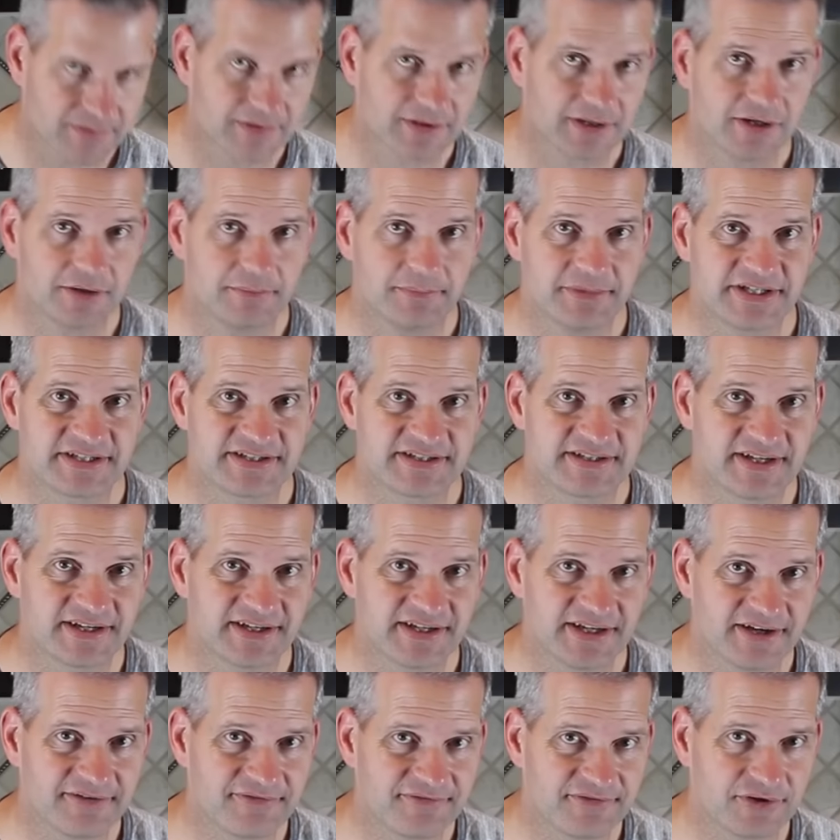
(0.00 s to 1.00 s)
It'll be
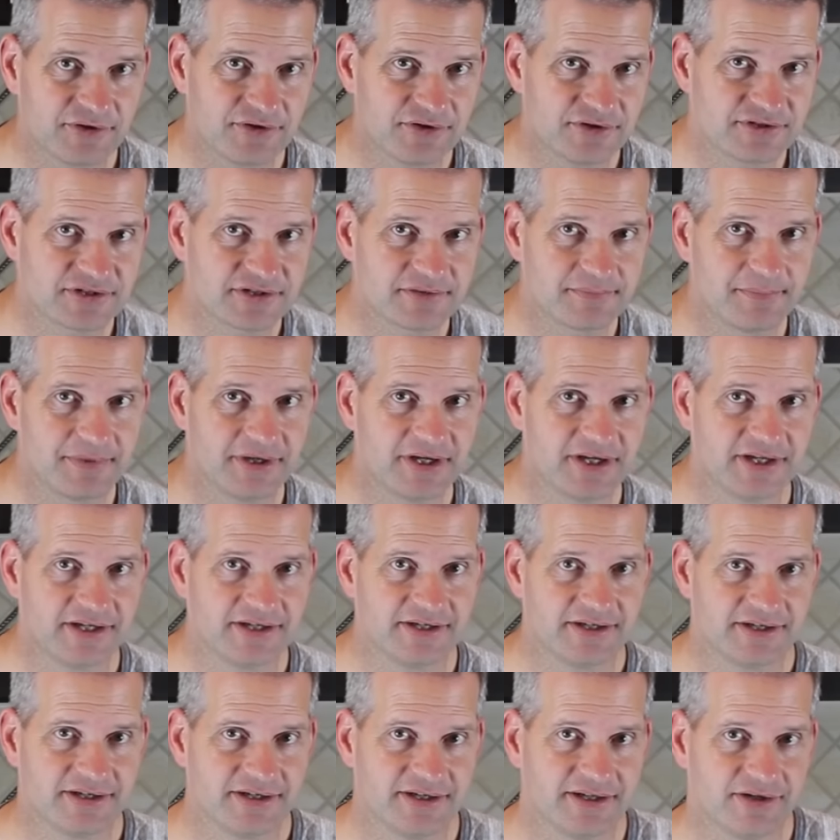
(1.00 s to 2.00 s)
sticky at first,
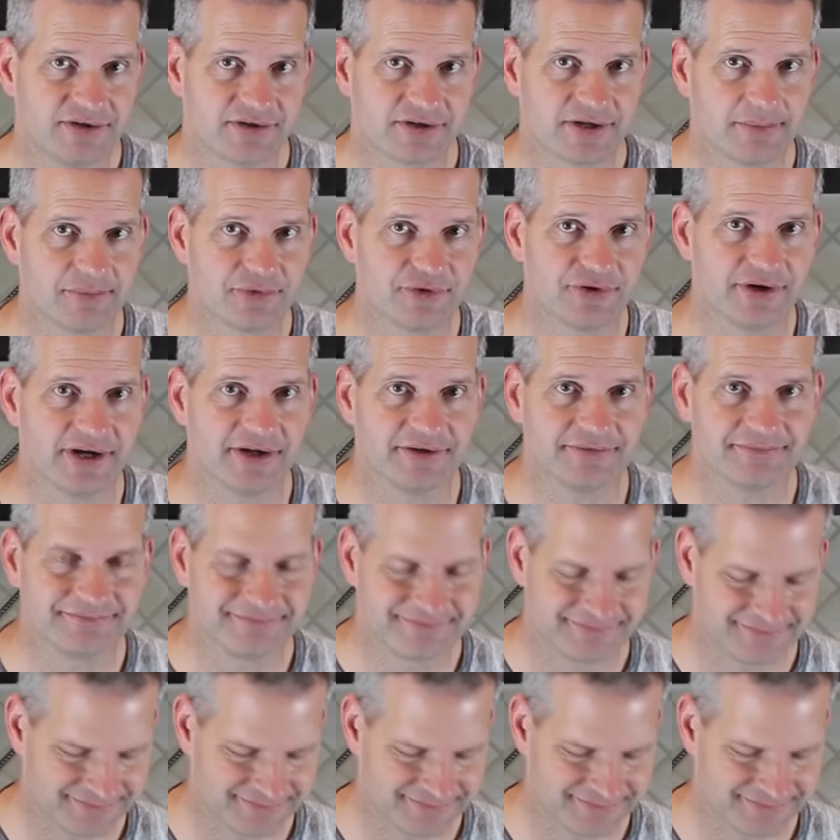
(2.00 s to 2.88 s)
but it'll come around.